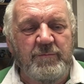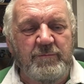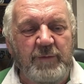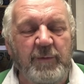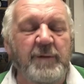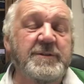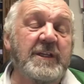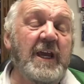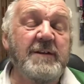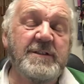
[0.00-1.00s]
we went up to the
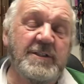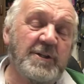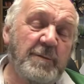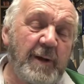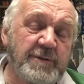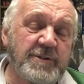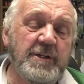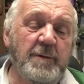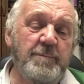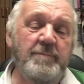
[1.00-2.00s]
county, took a
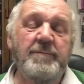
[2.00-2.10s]
battery up,